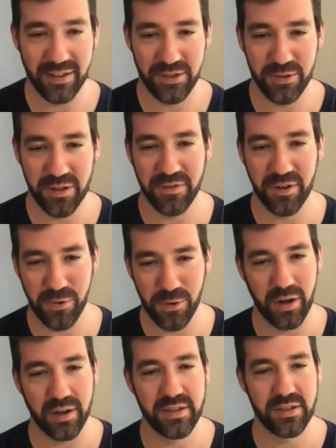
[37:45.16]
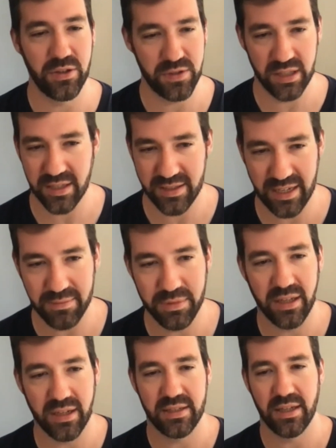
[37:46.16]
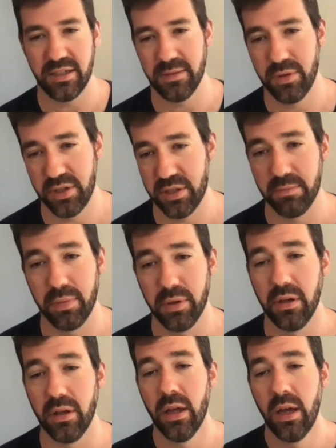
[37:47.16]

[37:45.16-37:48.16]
Two different orgs using the same data set to push and pull.